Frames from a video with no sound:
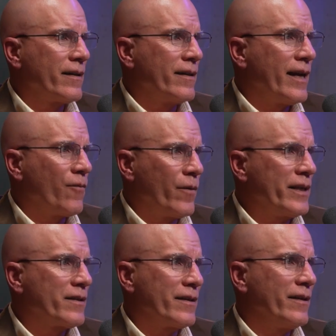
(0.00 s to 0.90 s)
that we
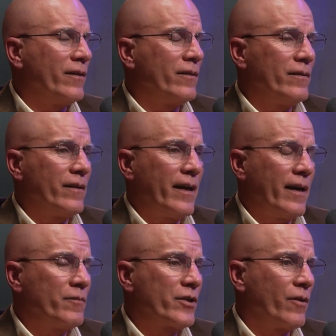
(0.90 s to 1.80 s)
still, and
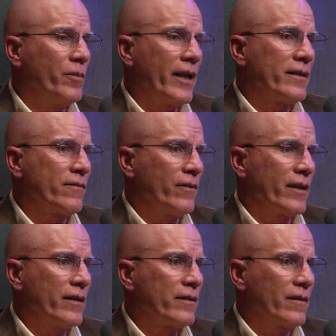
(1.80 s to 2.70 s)
I'm so blessed for
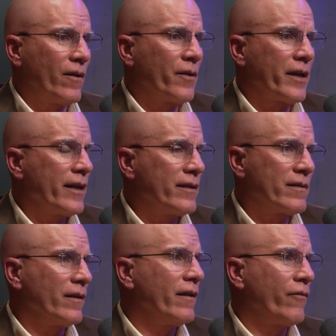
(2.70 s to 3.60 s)
this, all the kids
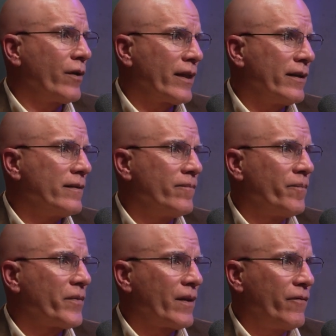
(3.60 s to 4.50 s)
live within
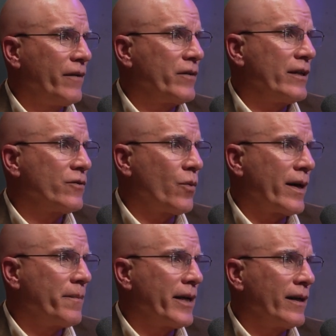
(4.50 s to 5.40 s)
15, 20
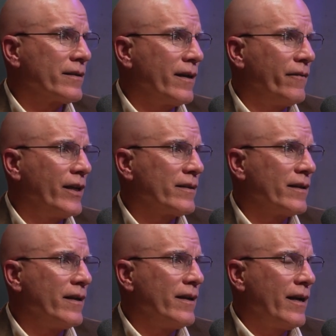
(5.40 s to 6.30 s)
minutes of us.
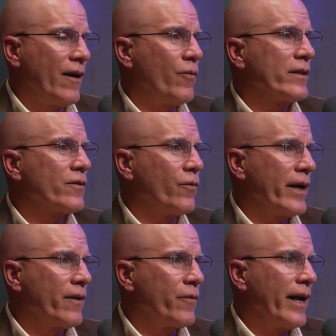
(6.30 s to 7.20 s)
And once a
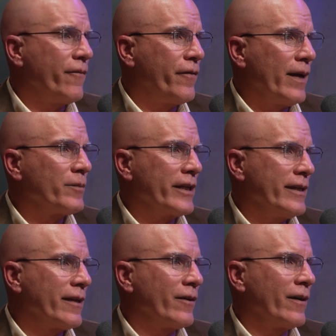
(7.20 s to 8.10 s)
week, we have family
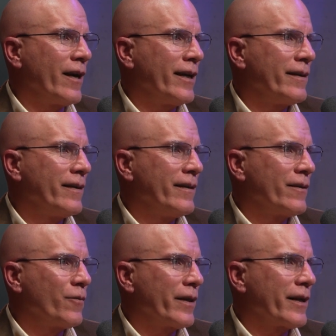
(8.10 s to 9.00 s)
dinner night
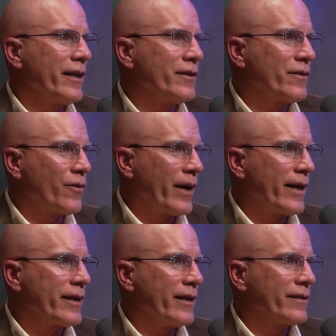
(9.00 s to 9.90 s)
where the kids and
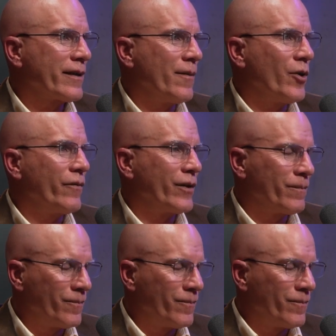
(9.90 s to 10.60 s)
grandkids come over.